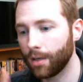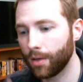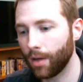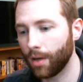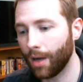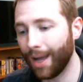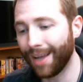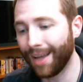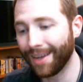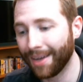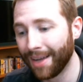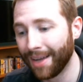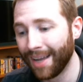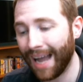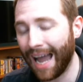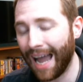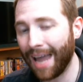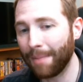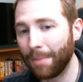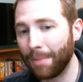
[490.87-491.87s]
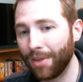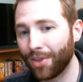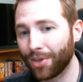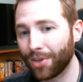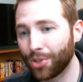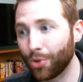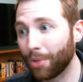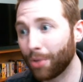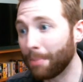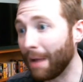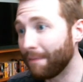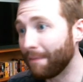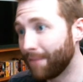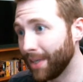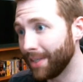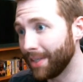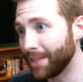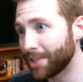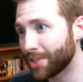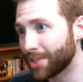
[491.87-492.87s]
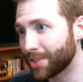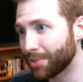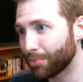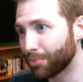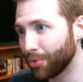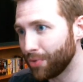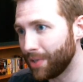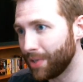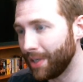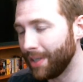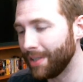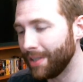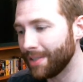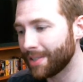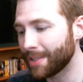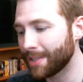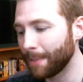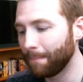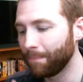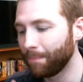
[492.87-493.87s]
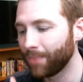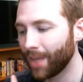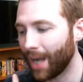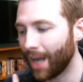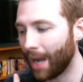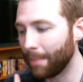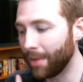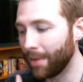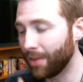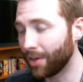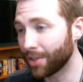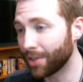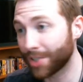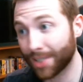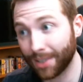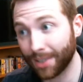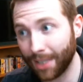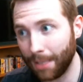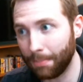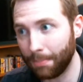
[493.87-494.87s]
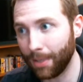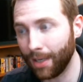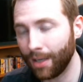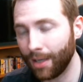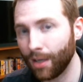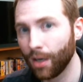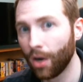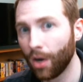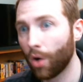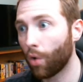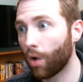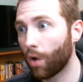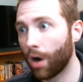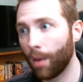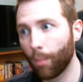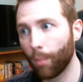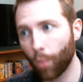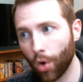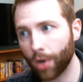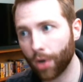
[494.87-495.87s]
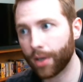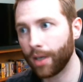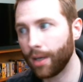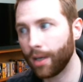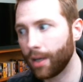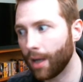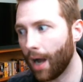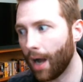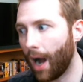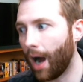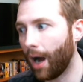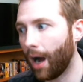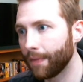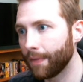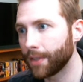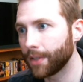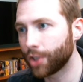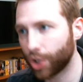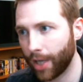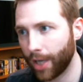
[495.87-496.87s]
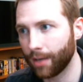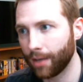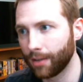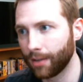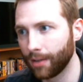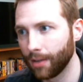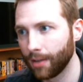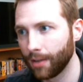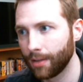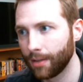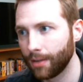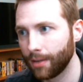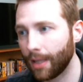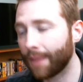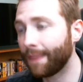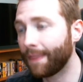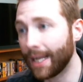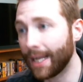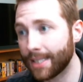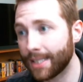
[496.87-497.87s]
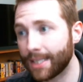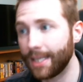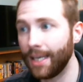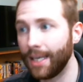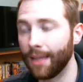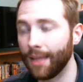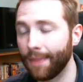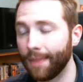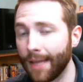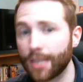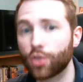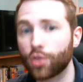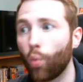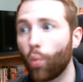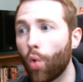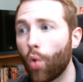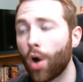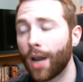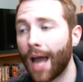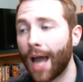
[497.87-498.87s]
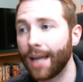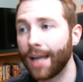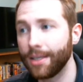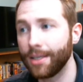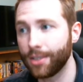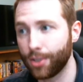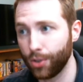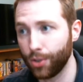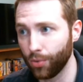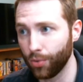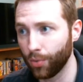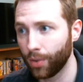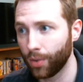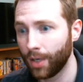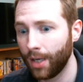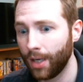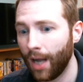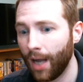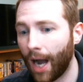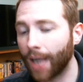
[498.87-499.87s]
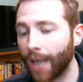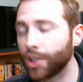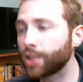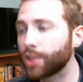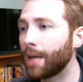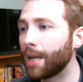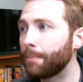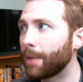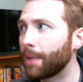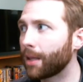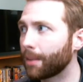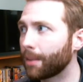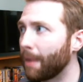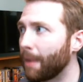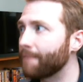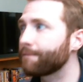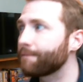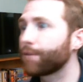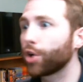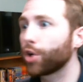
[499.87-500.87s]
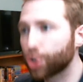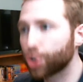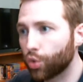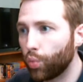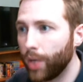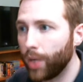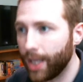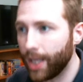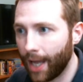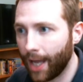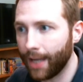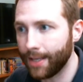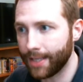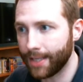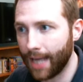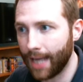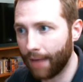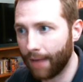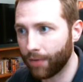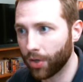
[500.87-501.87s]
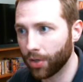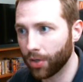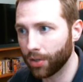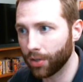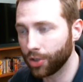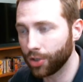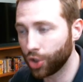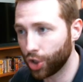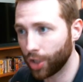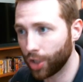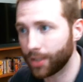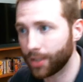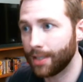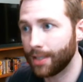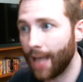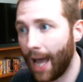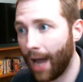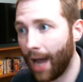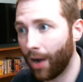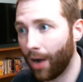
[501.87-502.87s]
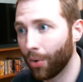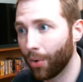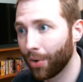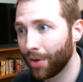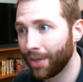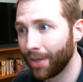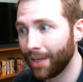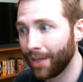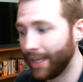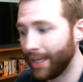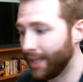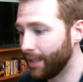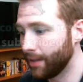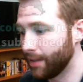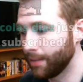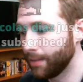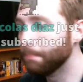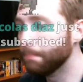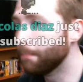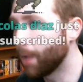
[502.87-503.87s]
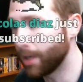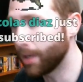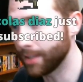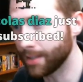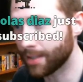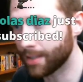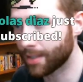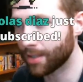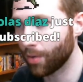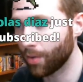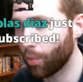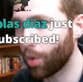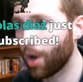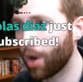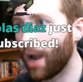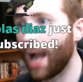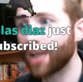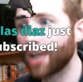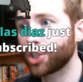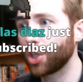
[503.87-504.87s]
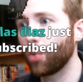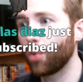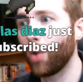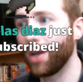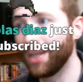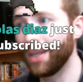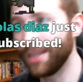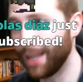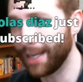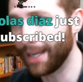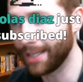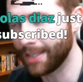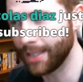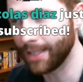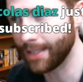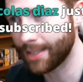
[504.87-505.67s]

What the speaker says: my fitness routines, I'm either sleeping, or I'm working on the channel. Like, that's it. That's what I do. I just had my first weekend ever just now in months where I actually went and did